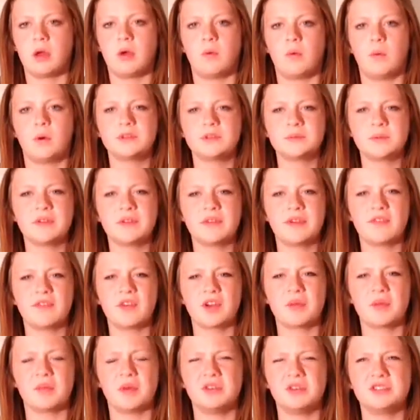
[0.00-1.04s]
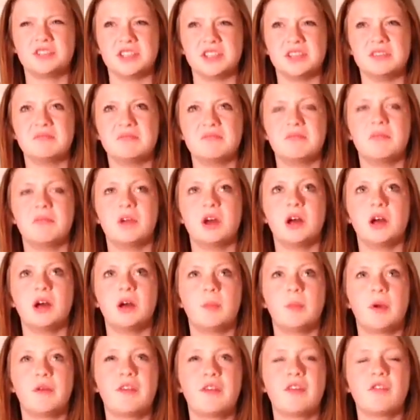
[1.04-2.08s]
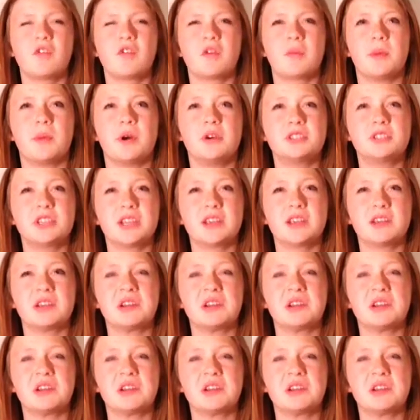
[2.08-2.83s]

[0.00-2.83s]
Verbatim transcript: What's my favorite emoji? My favorite emoji